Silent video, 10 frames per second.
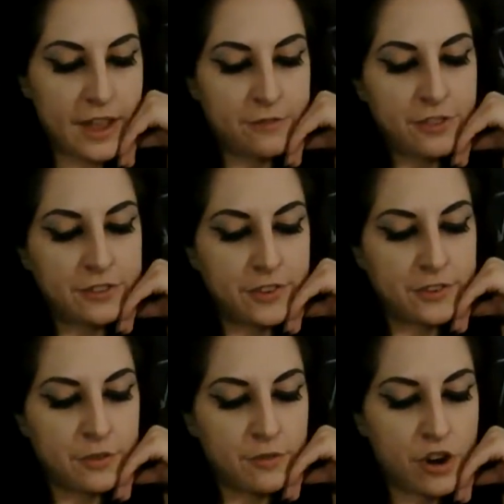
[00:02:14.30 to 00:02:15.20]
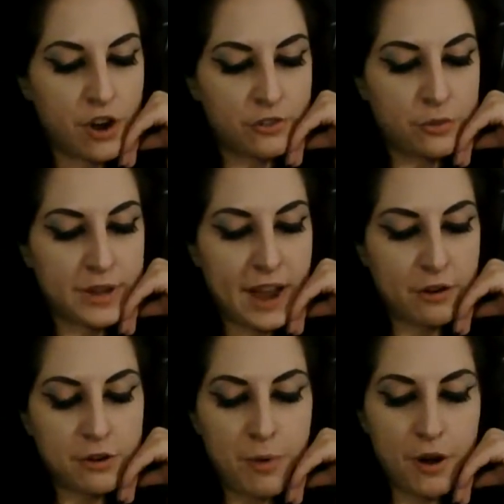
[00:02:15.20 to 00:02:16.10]
this is in regards to a
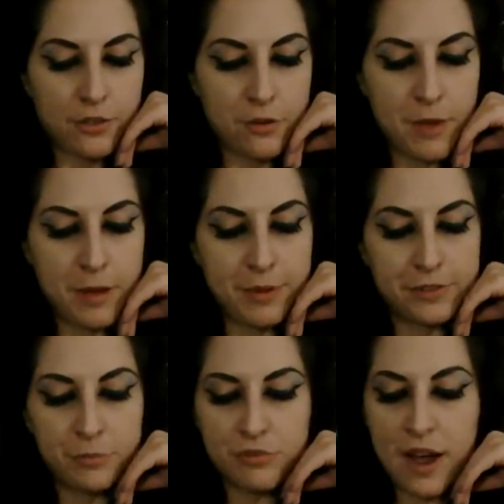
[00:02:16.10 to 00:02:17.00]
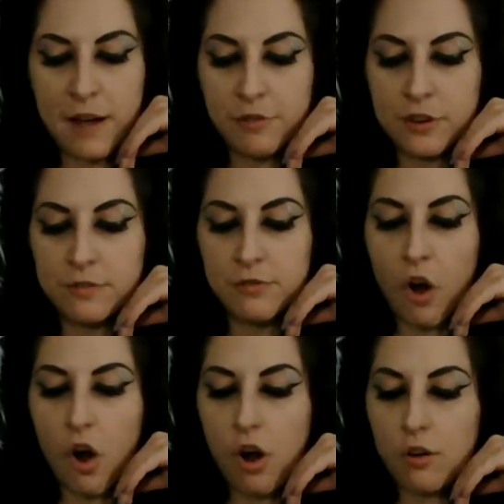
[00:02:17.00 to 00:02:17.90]
counterpart, there may be some travel
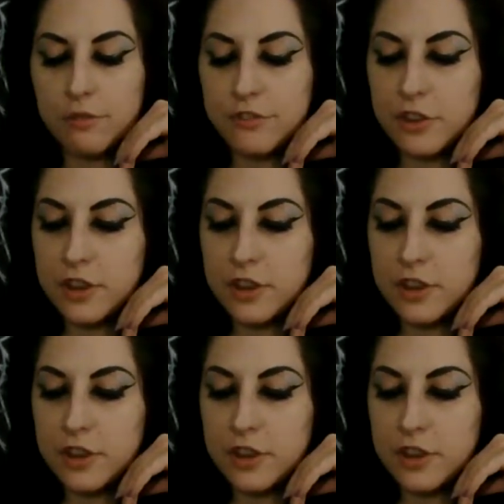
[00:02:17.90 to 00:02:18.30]
involved